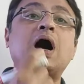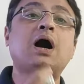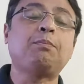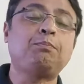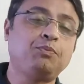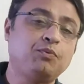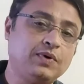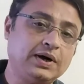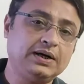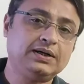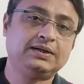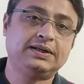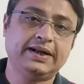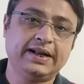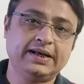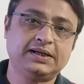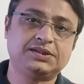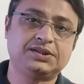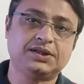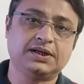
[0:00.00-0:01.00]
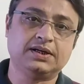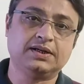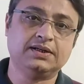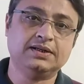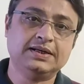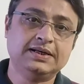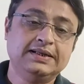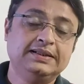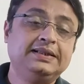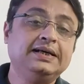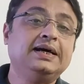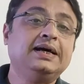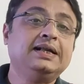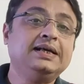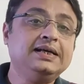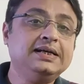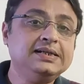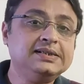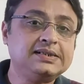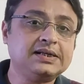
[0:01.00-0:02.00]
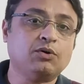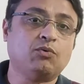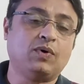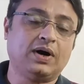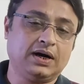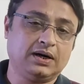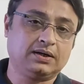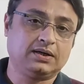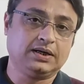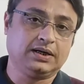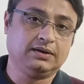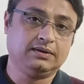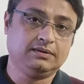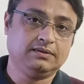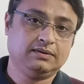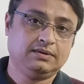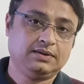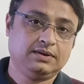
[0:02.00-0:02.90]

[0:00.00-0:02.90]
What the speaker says: upward direction, there is a work done.